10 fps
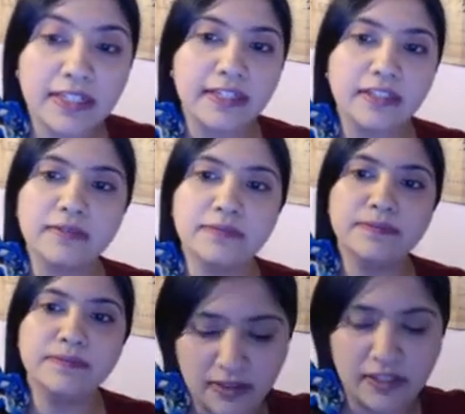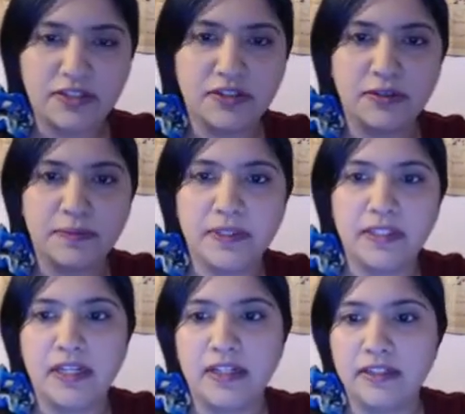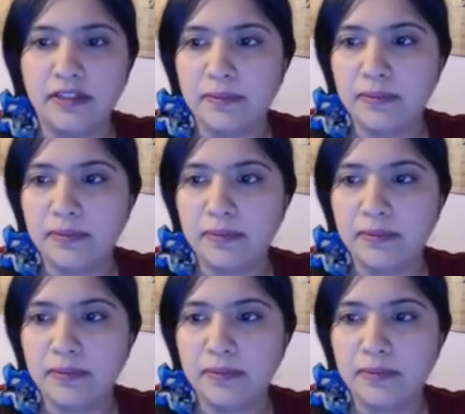here. Let's open that up